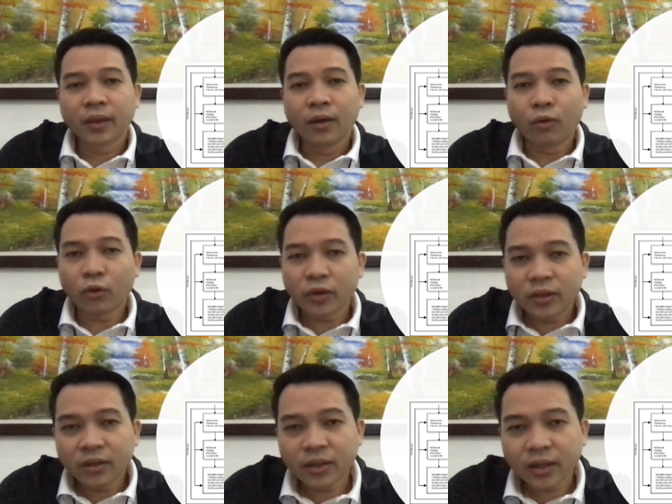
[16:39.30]
or
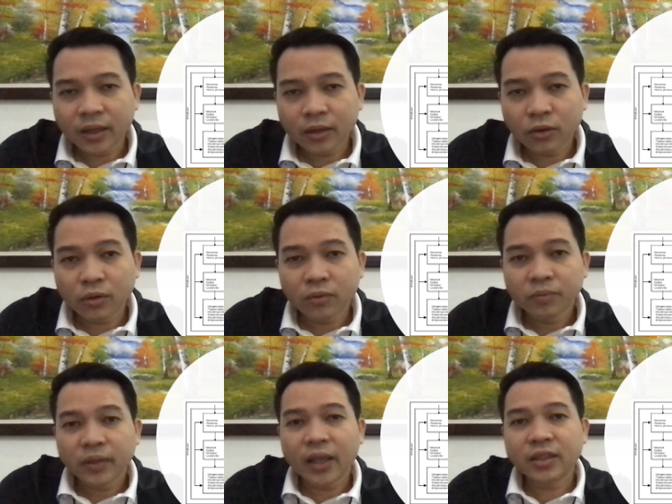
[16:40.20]
the
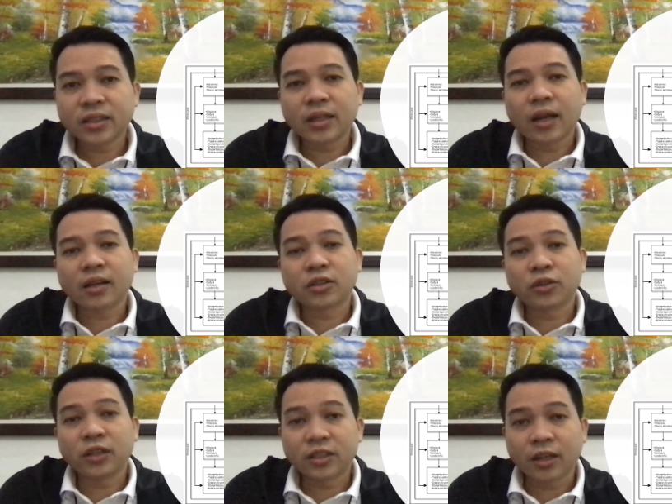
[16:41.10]

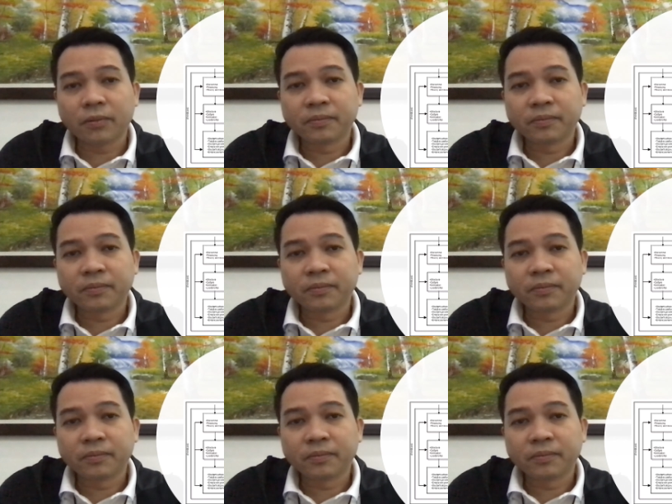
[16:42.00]
instruction itself.